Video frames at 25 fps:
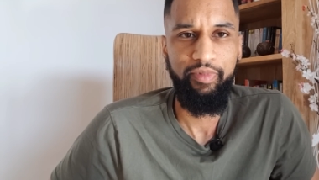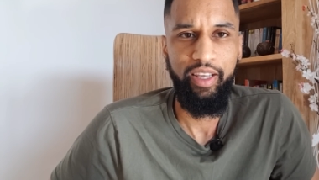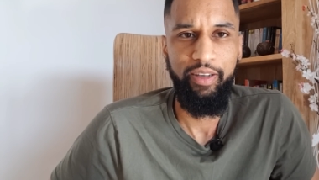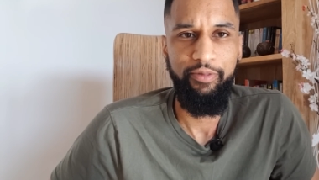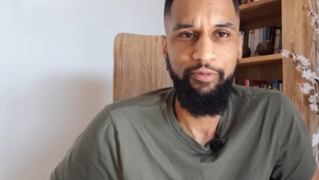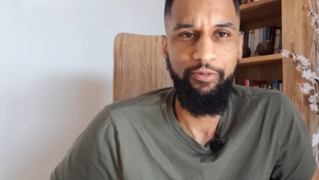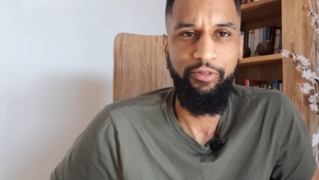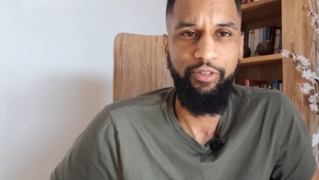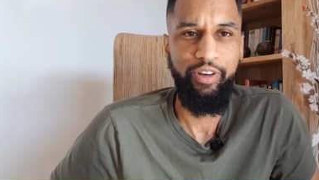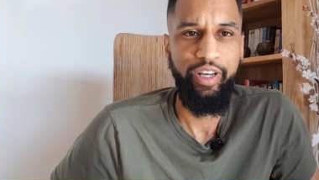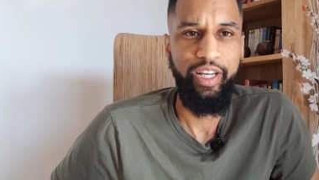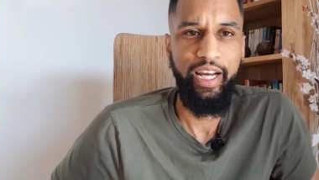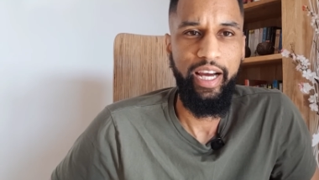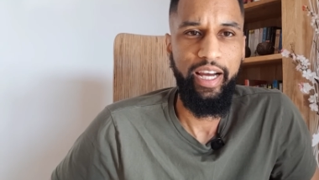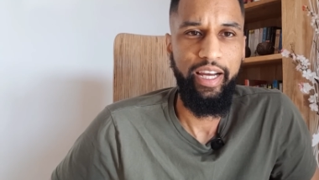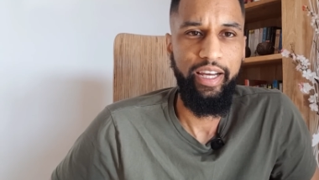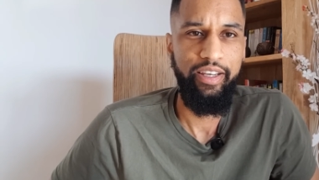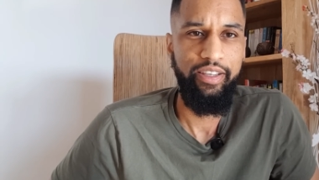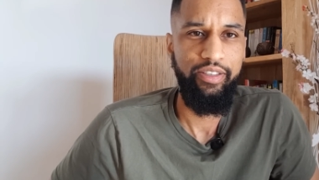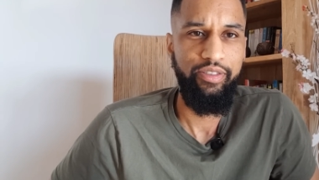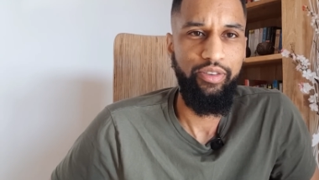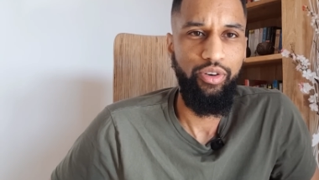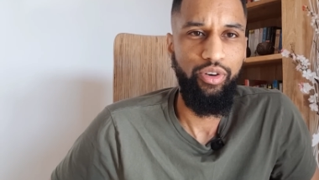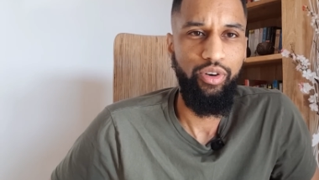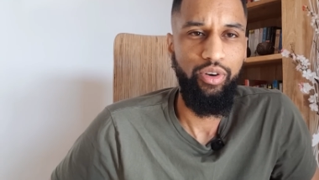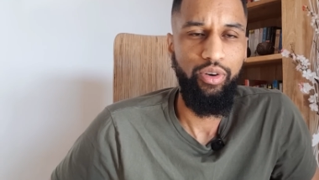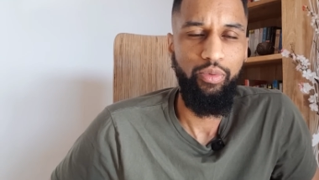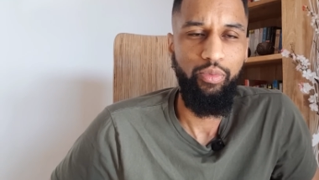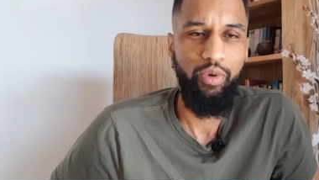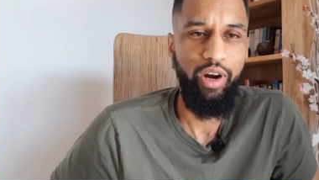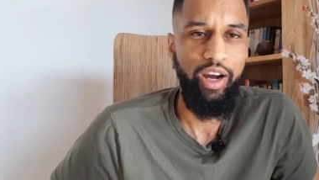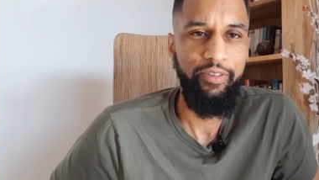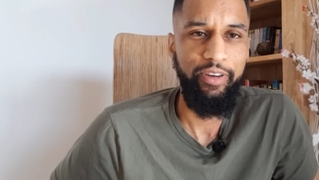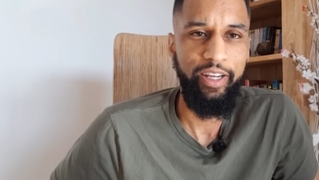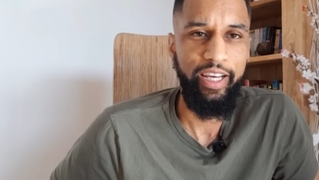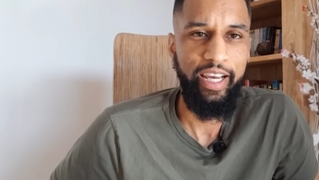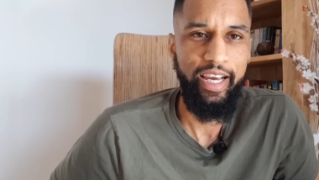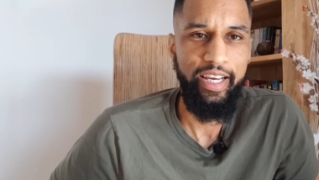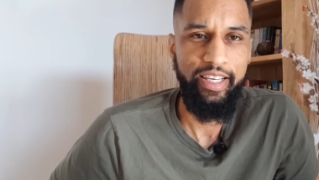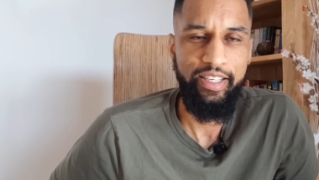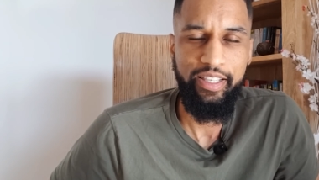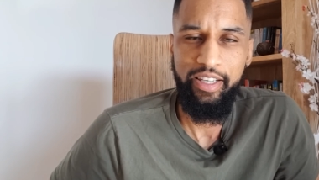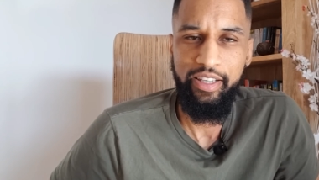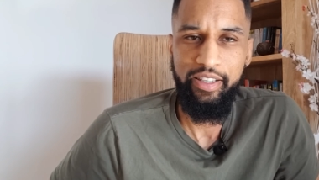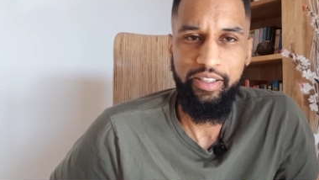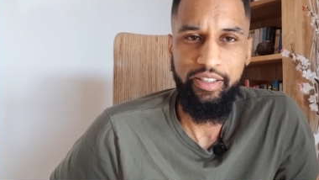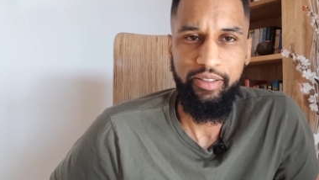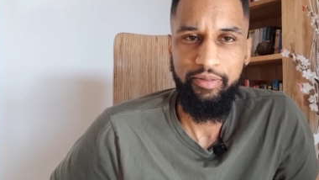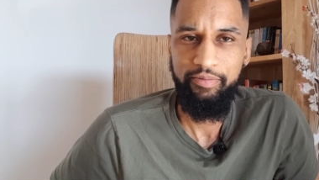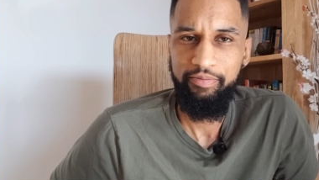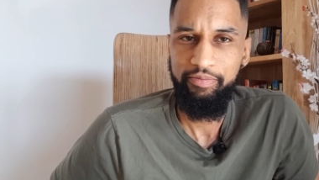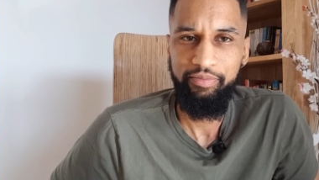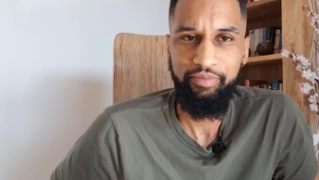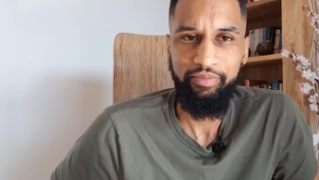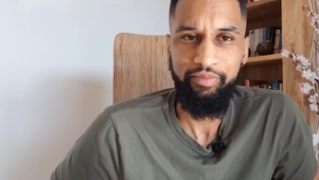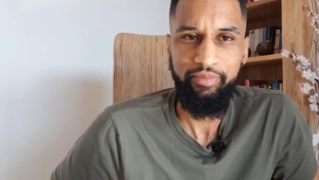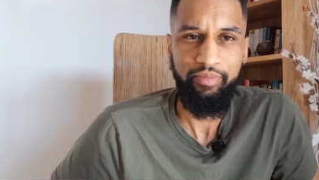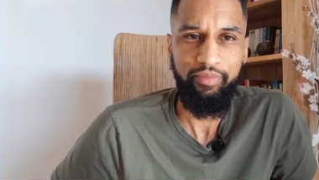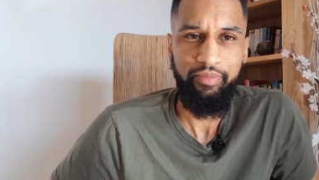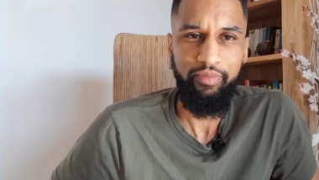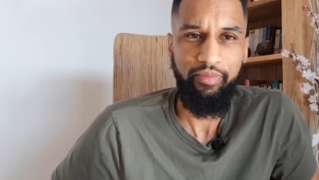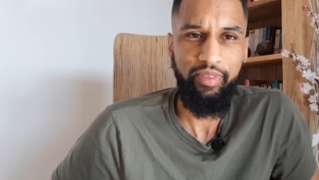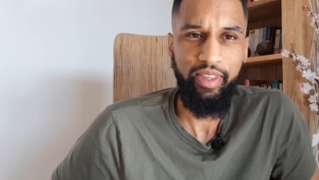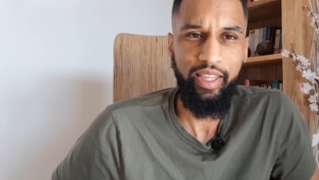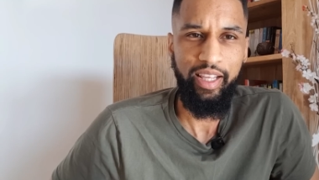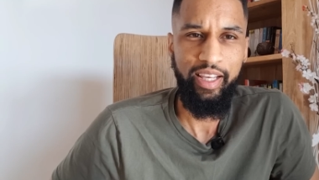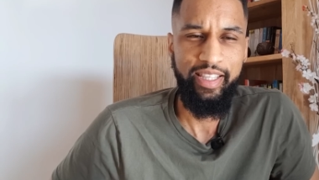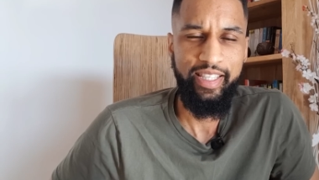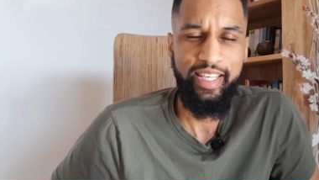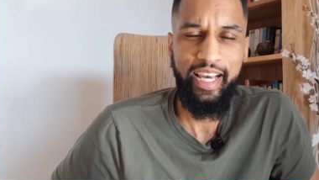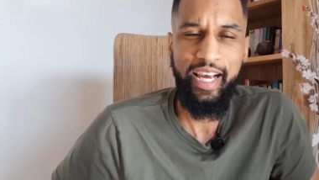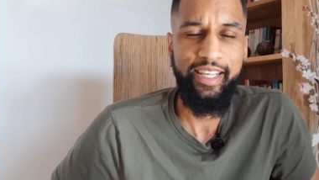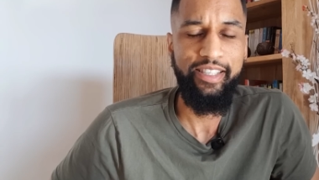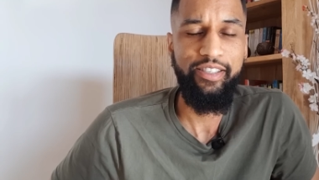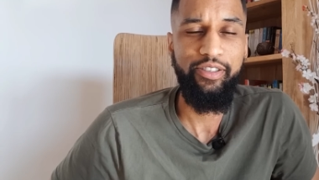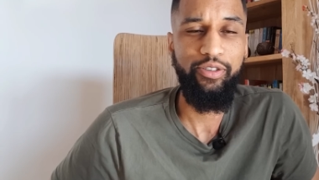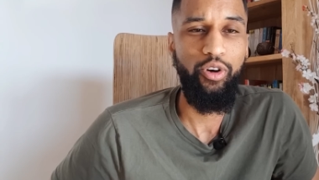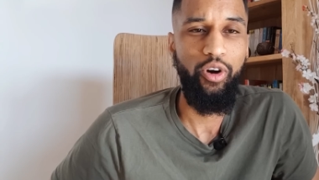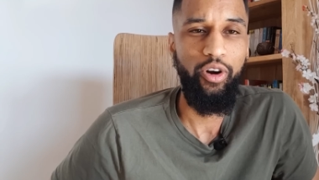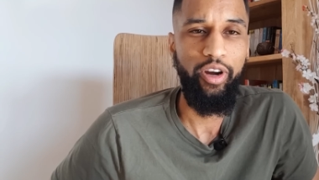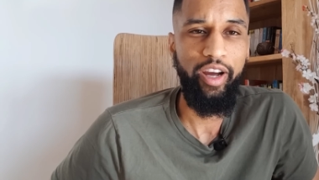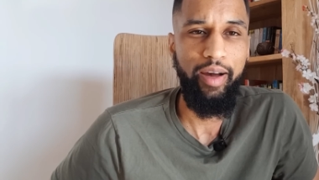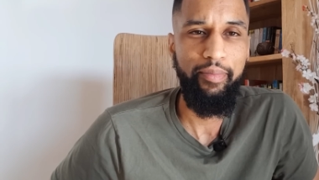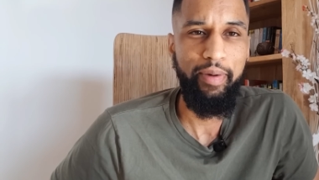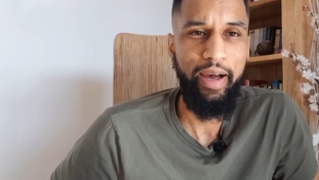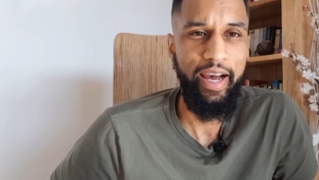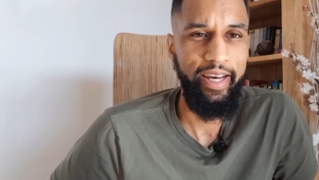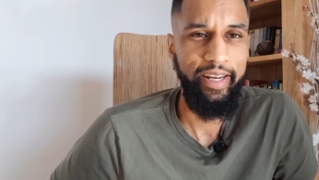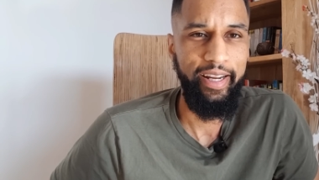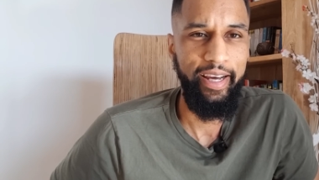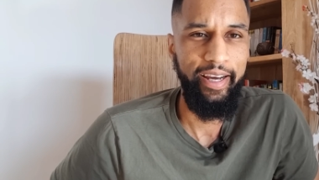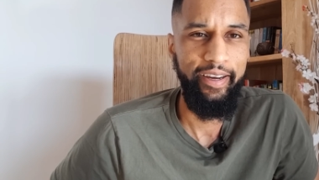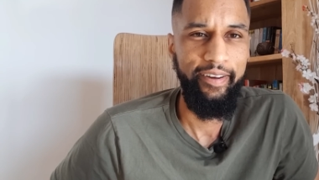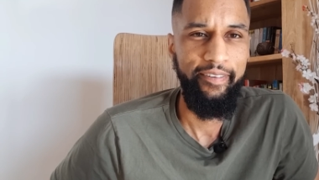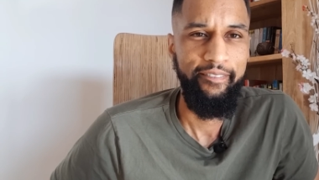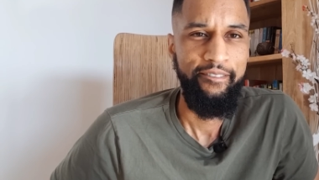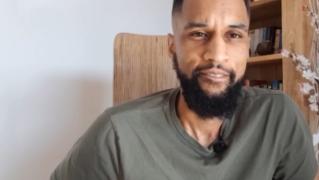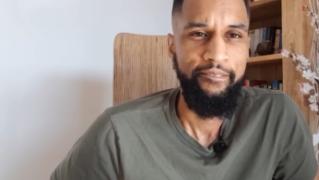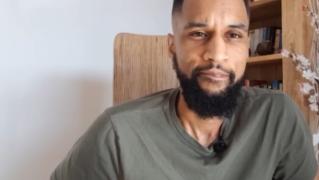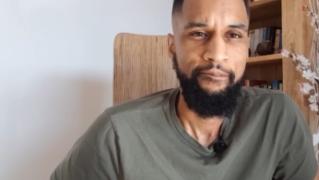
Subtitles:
in 3 days, or whatever the case is, tax has got to come out of that.